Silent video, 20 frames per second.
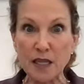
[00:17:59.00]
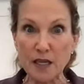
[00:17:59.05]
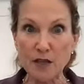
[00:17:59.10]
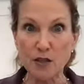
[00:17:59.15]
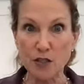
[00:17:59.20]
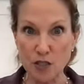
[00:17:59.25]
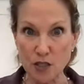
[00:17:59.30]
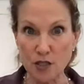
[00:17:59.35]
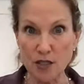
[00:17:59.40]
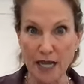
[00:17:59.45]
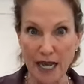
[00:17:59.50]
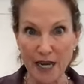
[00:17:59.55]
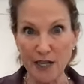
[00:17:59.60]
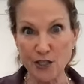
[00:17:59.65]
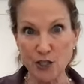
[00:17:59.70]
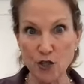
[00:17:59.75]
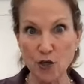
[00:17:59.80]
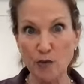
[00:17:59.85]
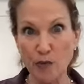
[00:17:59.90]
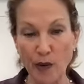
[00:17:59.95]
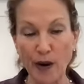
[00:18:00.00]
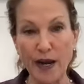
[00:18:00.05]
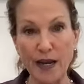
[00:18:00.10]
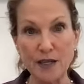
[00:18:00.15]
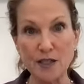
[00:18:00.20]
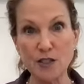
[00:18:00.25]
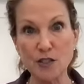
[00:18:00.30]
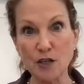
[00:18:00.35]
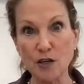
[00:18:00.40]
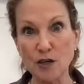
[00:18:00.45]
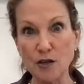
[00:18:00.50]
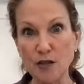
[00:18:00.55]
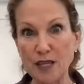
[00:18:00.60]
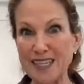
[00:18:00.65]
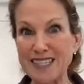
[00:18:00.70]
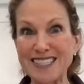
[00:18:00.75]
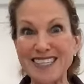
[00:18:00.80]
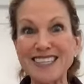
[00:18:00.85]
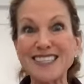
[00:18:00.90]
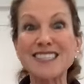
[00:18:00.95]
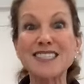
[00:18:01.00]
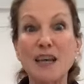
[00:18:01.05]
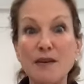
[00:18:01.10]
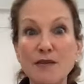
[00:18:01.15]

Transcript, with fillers: like this national brands are like six,